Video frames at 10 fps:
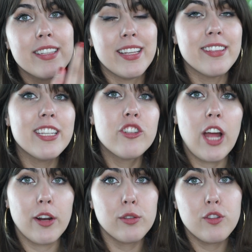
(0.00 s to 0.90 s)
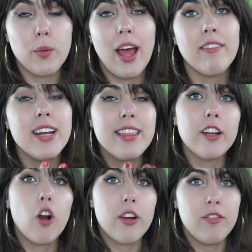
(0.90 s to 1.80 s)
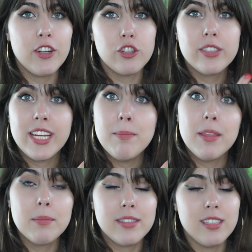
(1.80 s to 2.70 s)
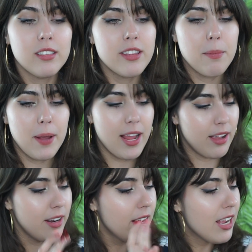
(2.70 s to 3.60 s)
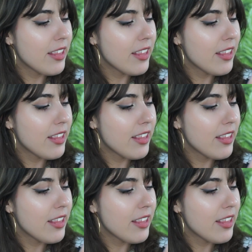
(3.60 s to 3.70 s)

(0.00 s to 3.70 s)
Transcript: Since these shadows don't have anything artificial to keep them sealed in the pan,